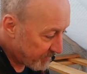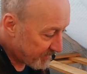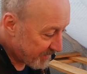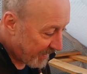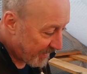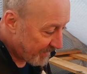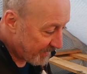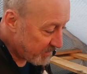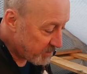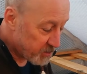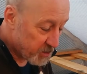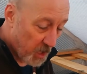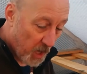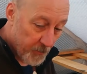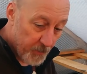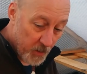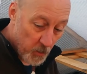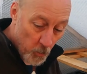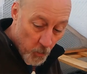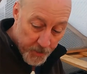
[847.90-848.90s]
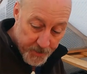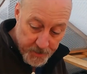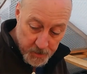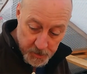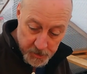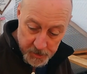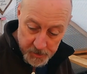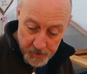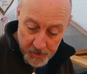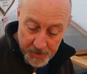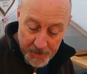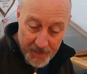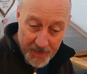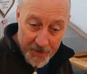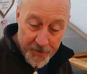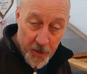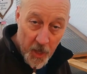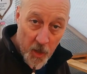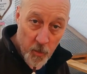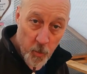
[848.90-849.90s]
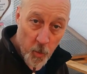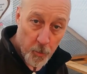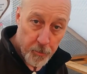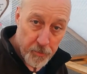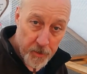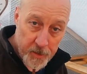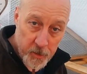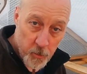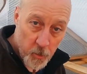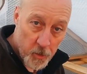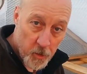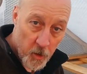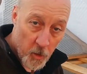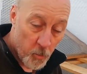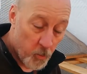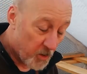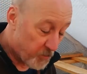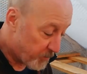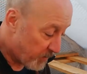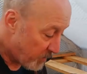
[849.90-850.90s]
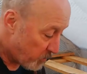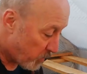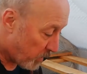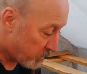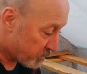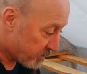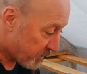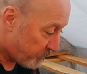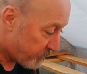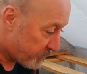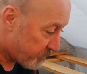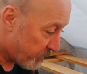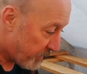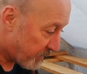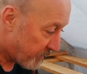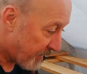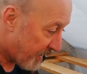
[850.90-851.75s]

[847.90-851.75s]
days, coming weeks, and I will bring you along with me whilst I'm doing